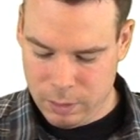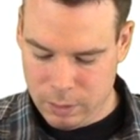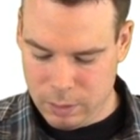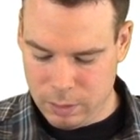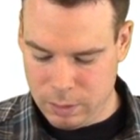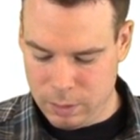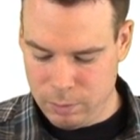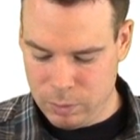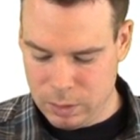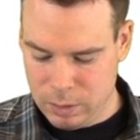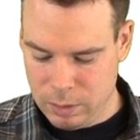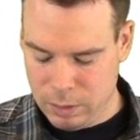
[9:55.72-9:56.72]

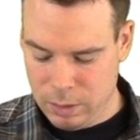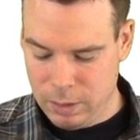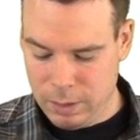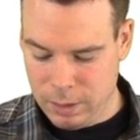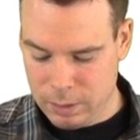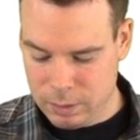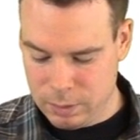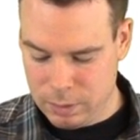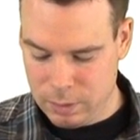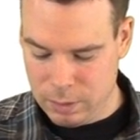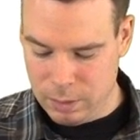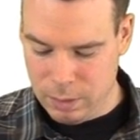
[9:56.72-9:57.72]
times x
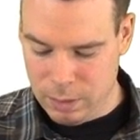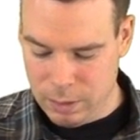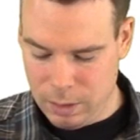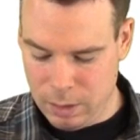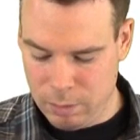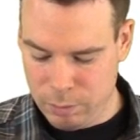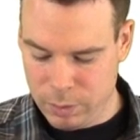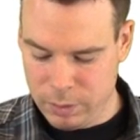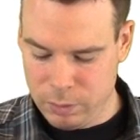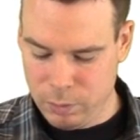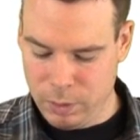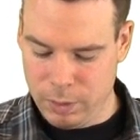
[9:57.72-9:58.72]
to the n
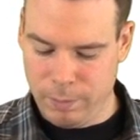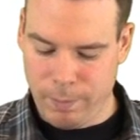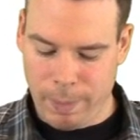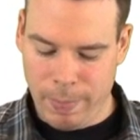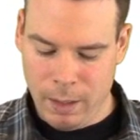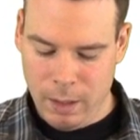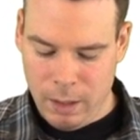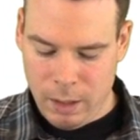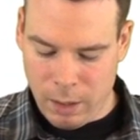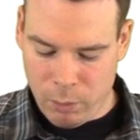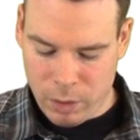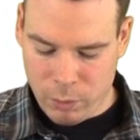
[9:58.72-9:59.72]
plus 1.
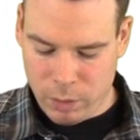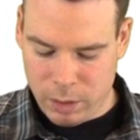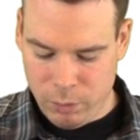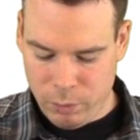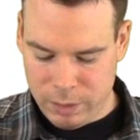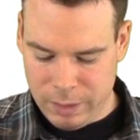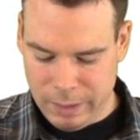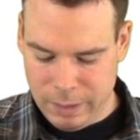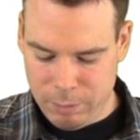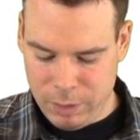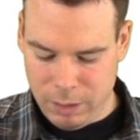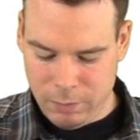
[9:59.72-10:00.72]
I want to work out what the
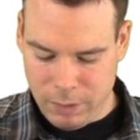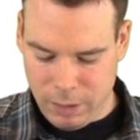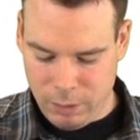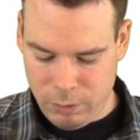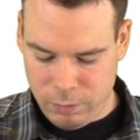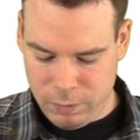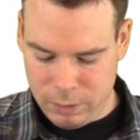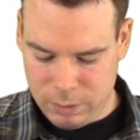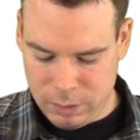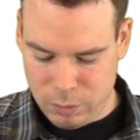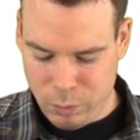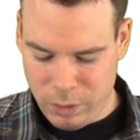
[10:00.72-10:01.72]
limiting value of
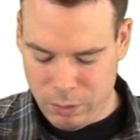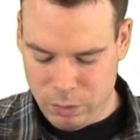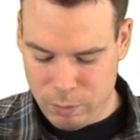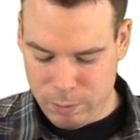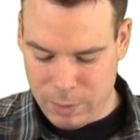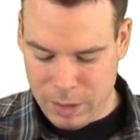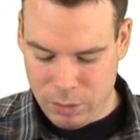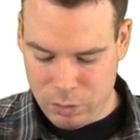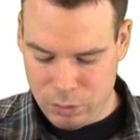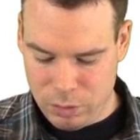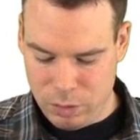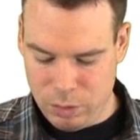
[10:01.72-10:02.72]
this is. What do the
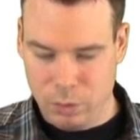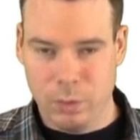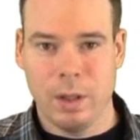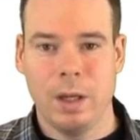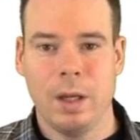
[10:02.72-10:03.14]
remainders do